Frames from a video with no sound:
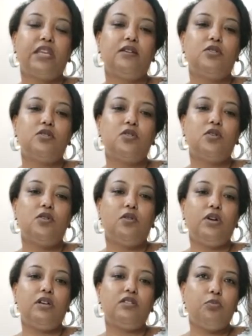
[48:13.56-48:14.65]
So
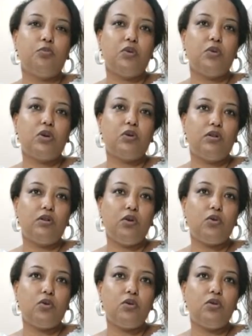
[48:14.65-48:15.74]
Eritrea, we call it
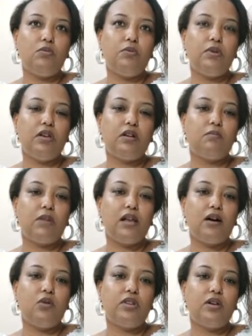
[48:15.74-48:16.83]
Ukub. Here in
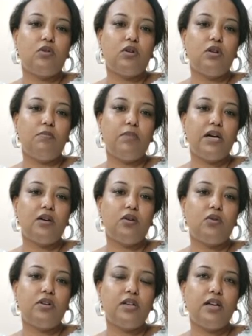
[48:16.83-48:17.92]
Malawi, they call it Banki
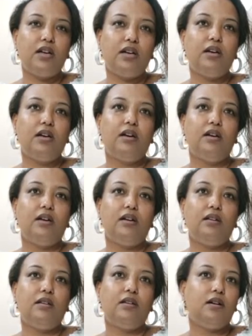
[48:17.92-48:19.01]
Konde.
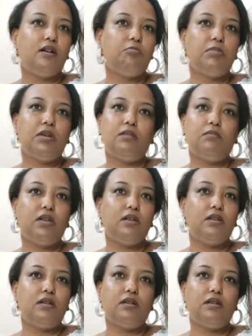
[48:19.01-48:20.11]
In
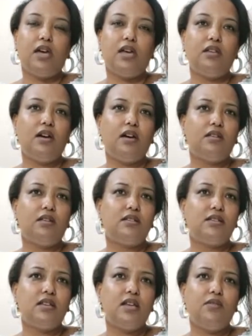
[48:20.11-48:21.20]
Kenya, there is a
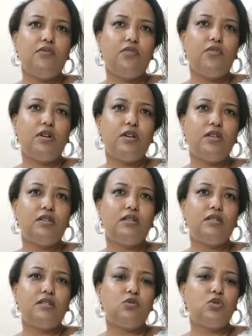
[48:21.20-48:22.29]
name for it. In
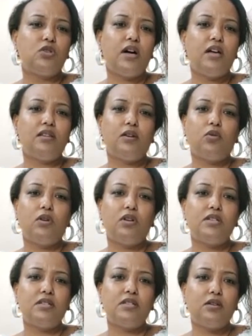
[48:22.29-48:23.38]
Sudan, they call it
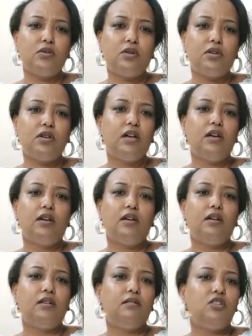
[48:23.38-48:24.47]
Sanduk.
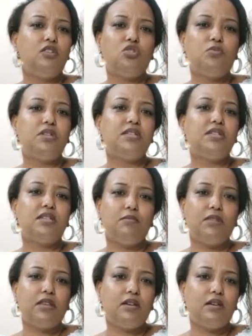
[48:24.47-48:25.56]
In Egypt, the same
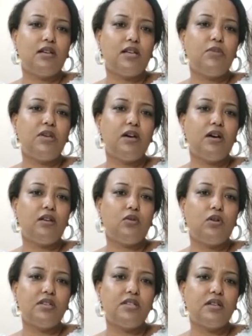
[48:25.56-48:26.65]
thing. Libya, they call
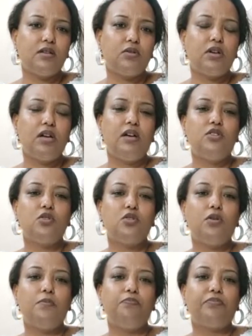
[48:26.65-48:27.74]
it Sanduk. So